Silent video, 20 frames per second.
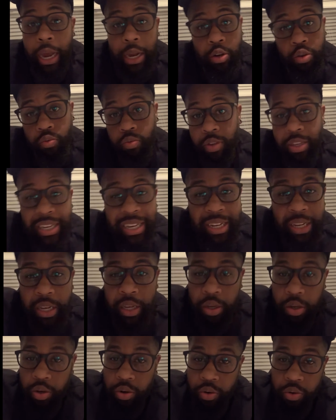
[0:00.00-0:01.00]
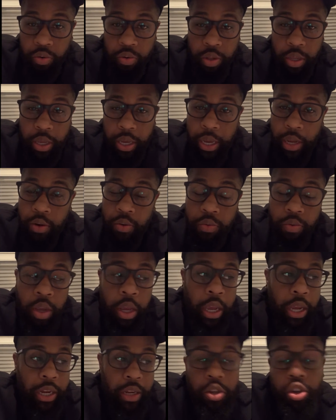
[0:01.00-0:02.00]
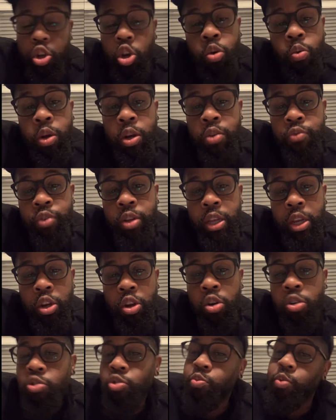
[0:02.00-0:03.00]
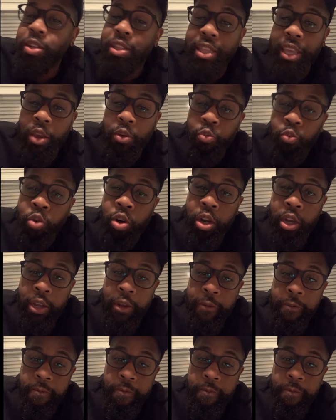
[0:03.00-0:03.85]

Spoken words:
I don't see an end goal. Like I don't, because no one really knows what they want.